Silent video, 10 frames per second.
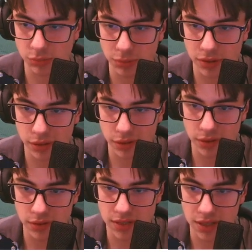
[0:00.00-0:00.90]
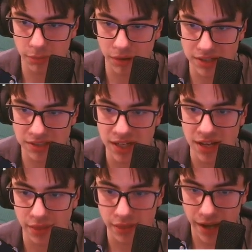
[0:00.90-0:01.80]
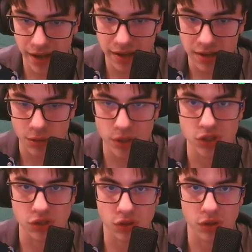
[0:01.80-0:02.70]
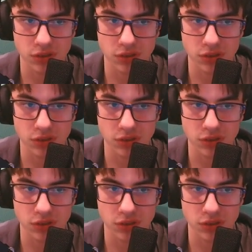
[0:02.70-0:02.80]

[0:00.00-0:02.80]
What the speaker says: We're up to 13th place there, which is good.